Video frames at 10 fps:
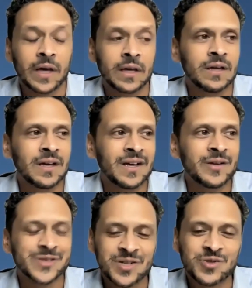And
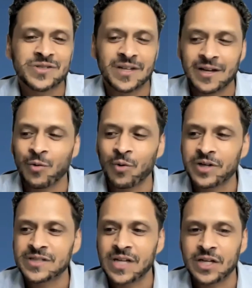it was interesting, an
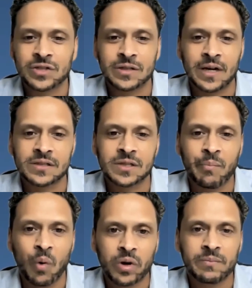organization that had
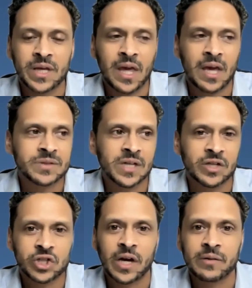supported me, Camp
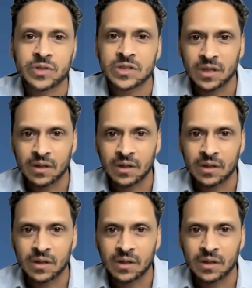Sunshine, which is